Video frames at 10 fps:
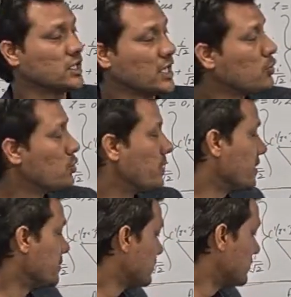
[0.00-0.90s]
w
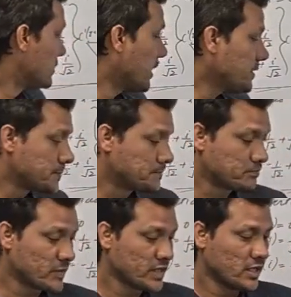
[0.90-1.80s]
plane, right?
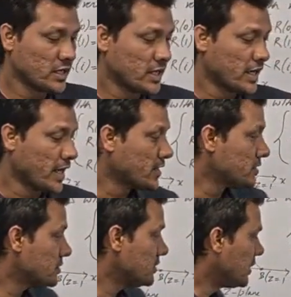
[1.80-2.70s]

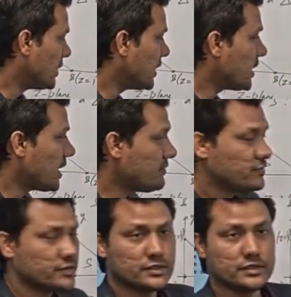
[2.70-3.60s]
And in real life,
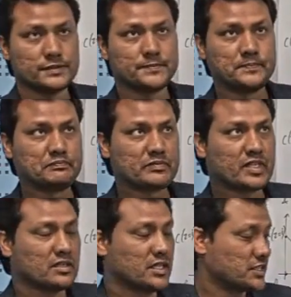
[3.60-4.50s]
the
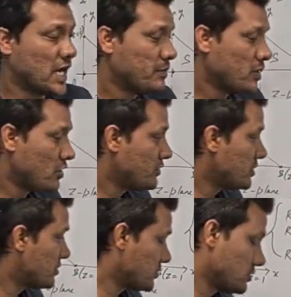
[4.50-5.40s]
example of
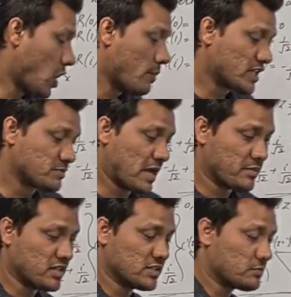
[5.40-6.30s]
this complex
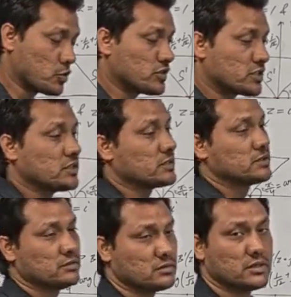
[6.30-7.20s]
mapping is a projector,
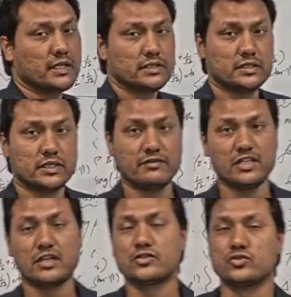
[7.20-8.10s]
right? In
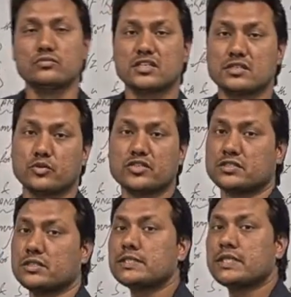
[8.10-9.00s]
every classroom there is a
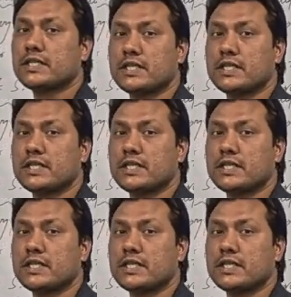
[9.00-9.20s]
projector,